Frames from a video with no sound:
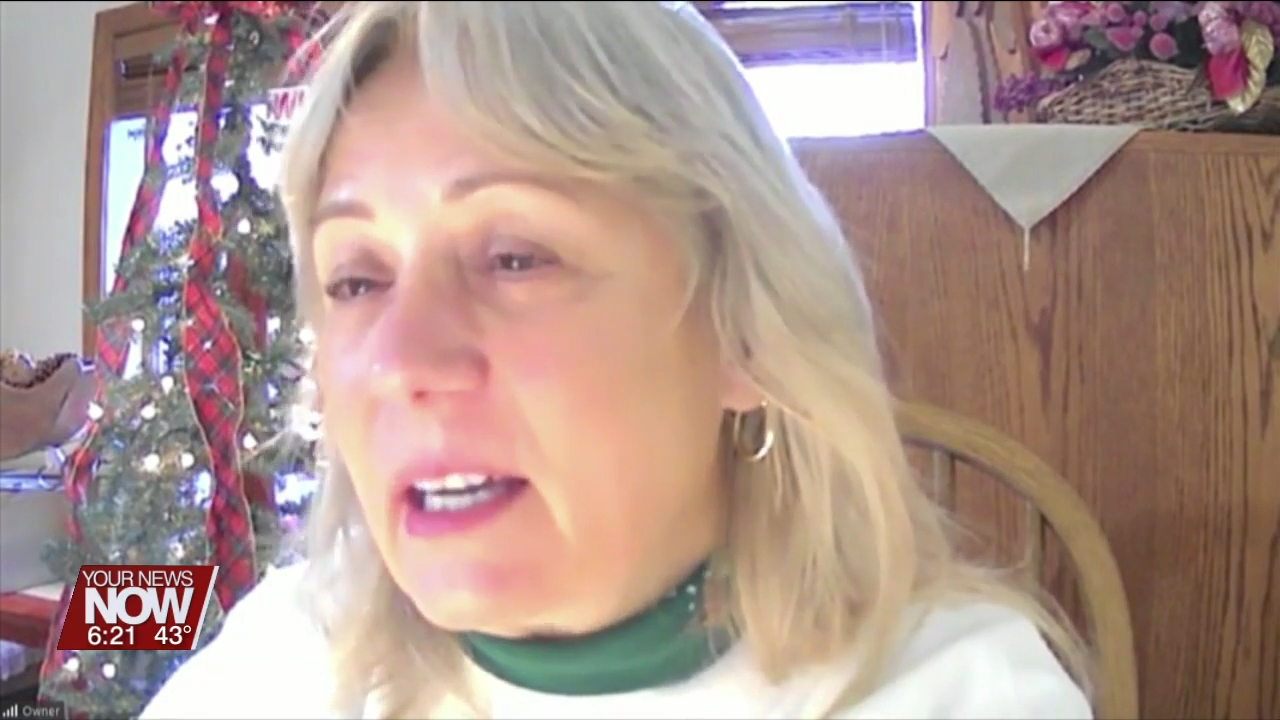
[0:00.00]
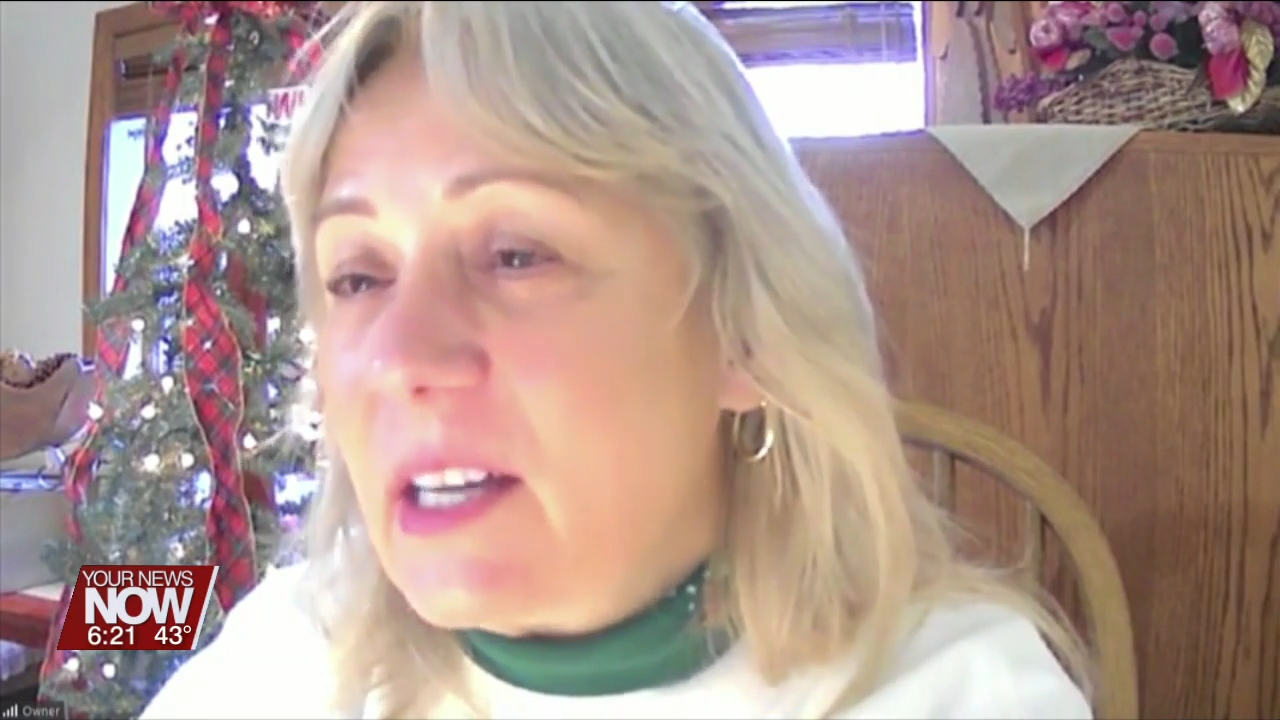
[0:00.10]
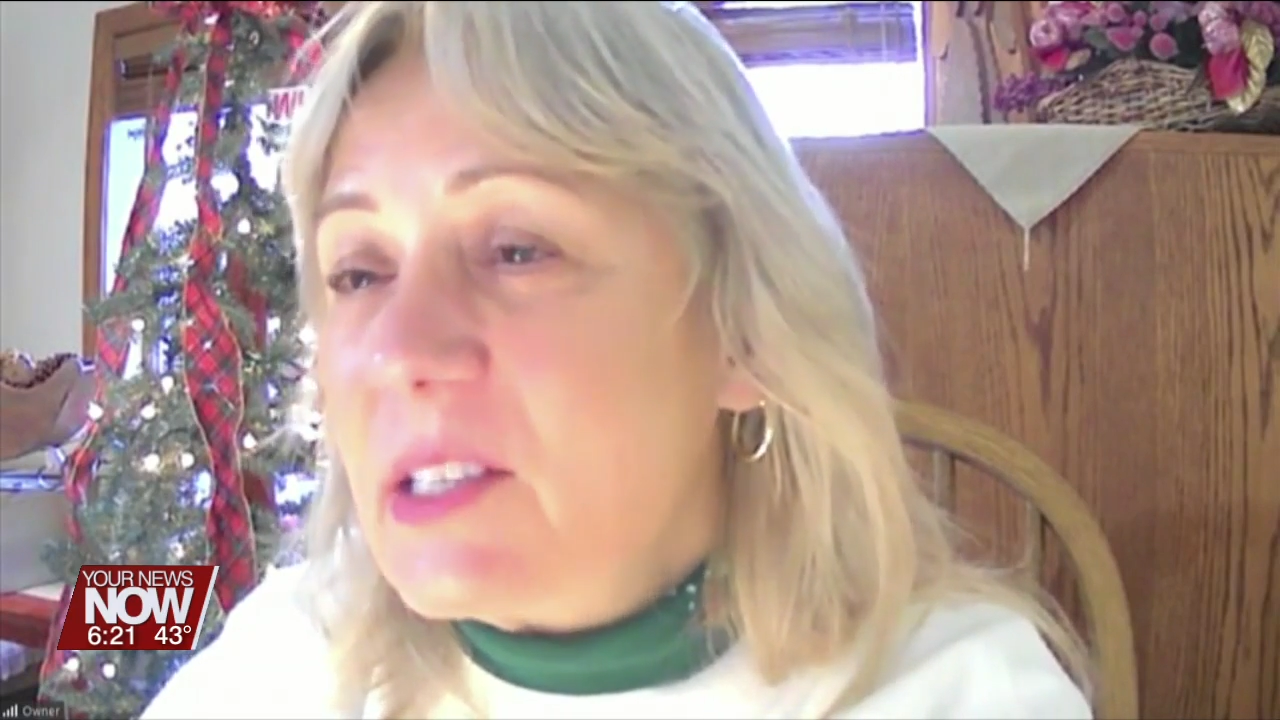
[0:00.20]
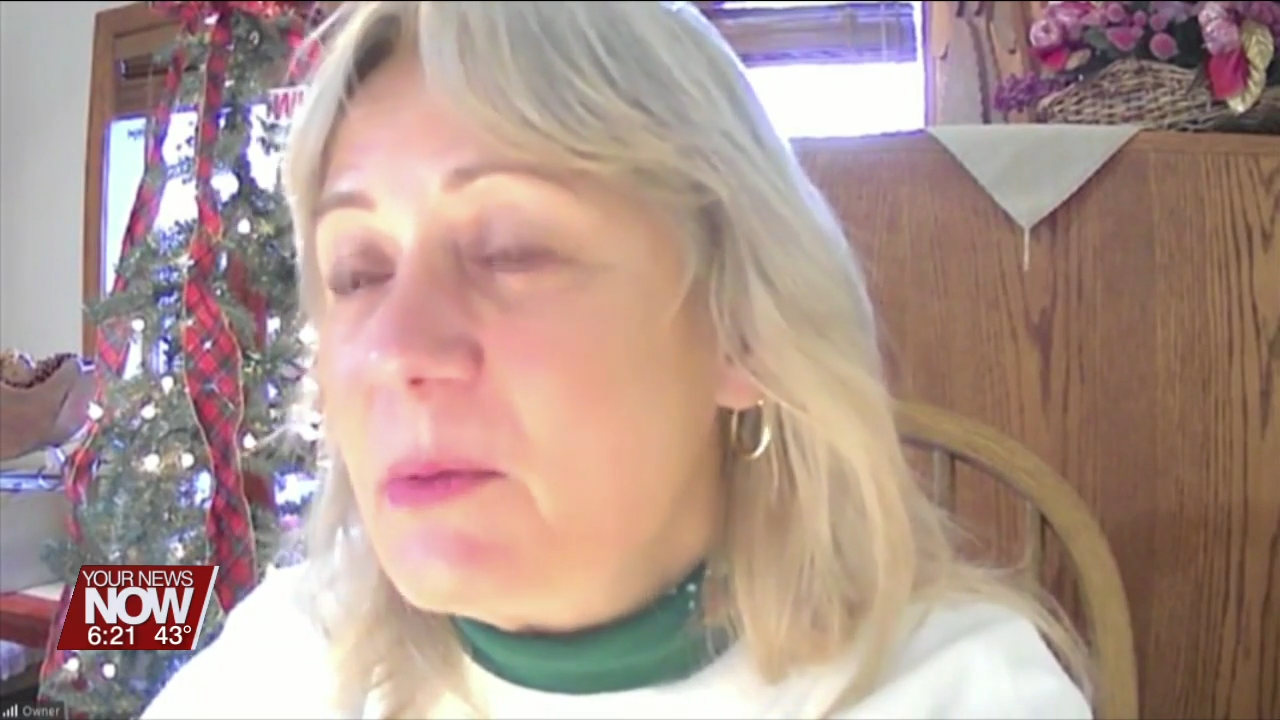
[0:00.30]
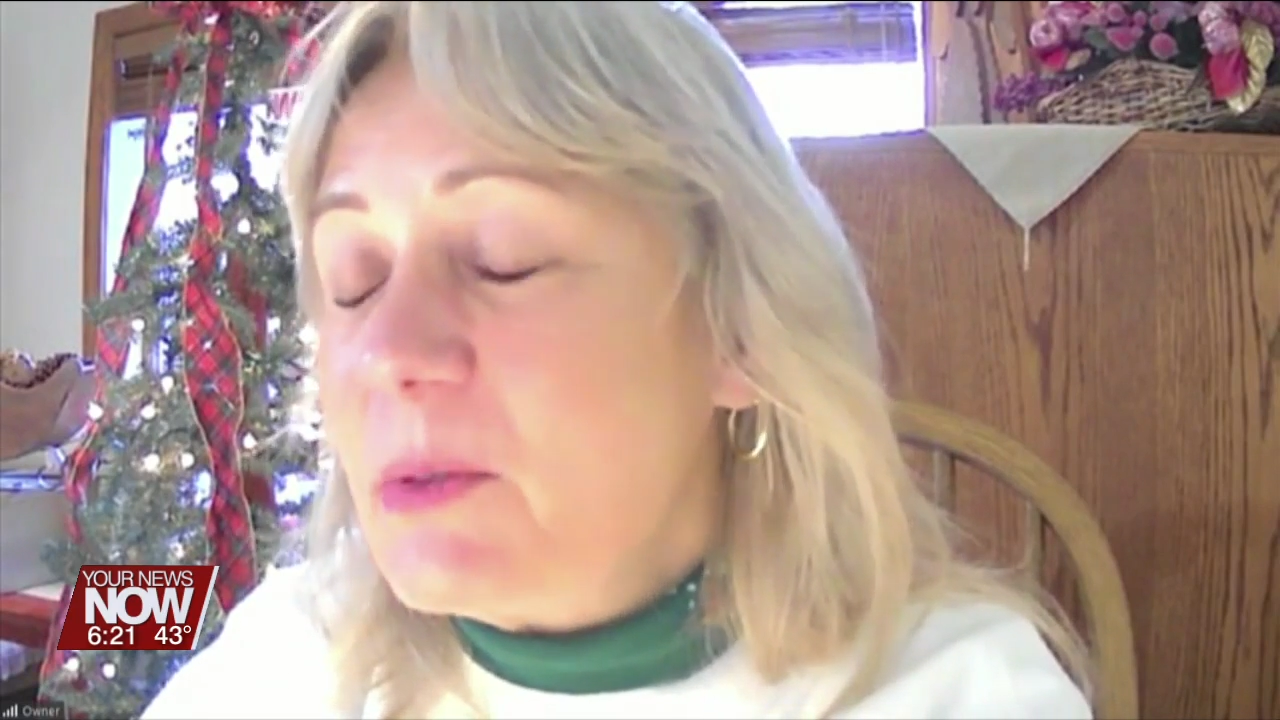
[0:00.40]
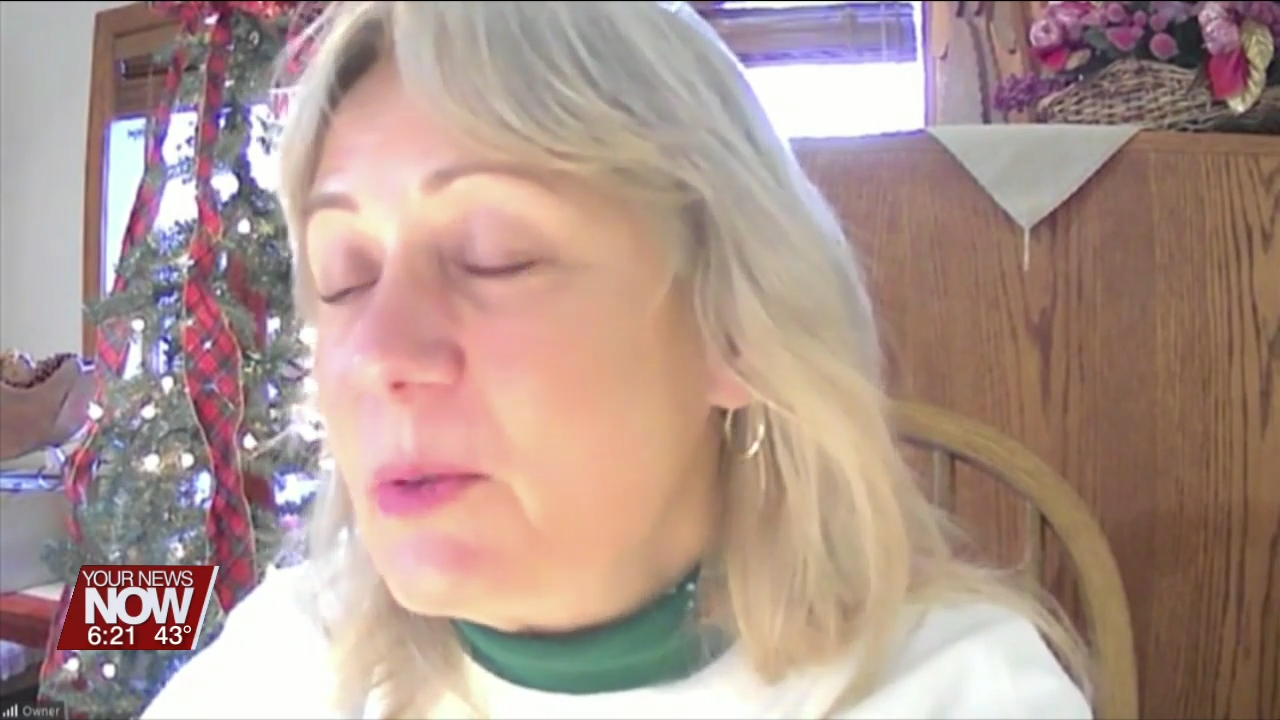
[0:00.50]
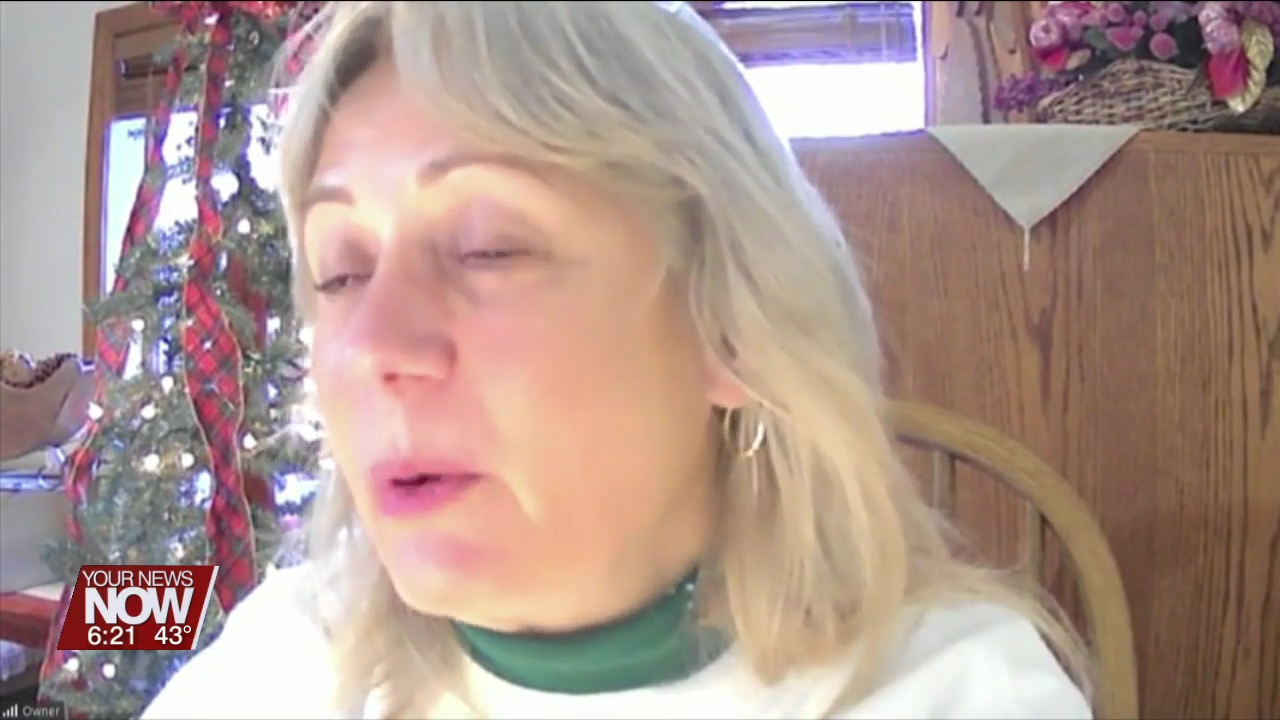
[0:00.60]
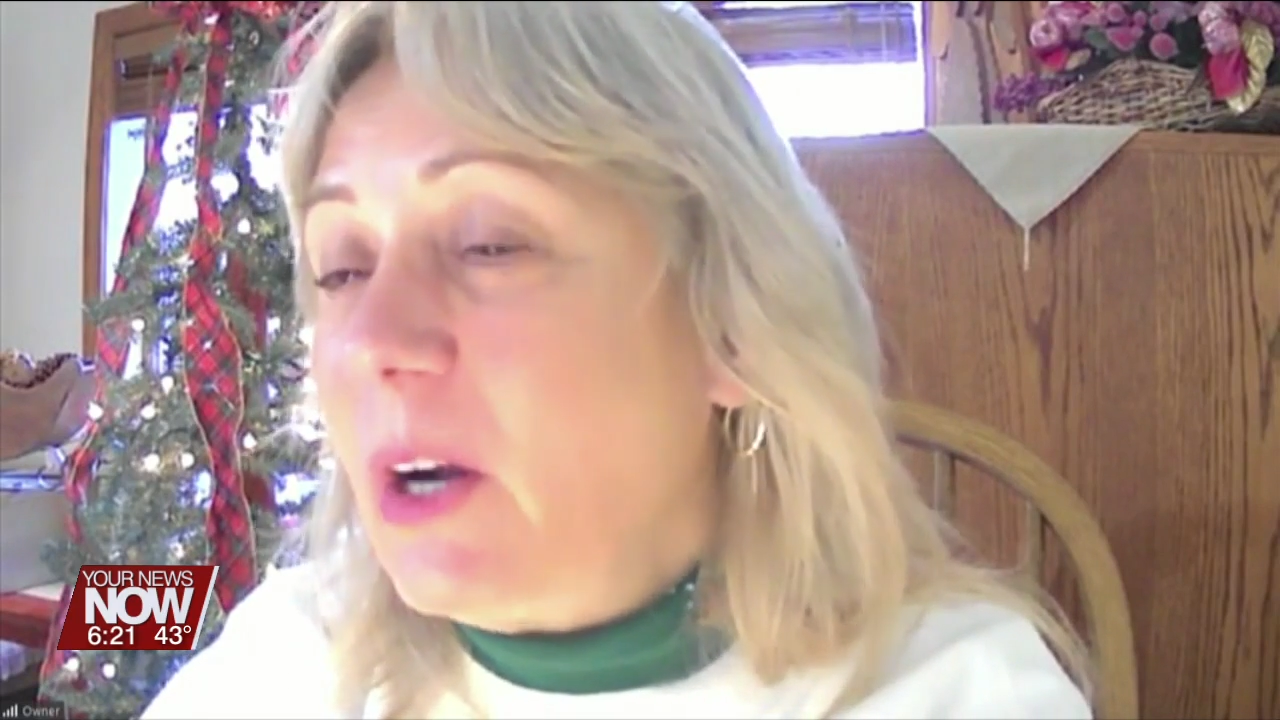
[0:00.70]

The customers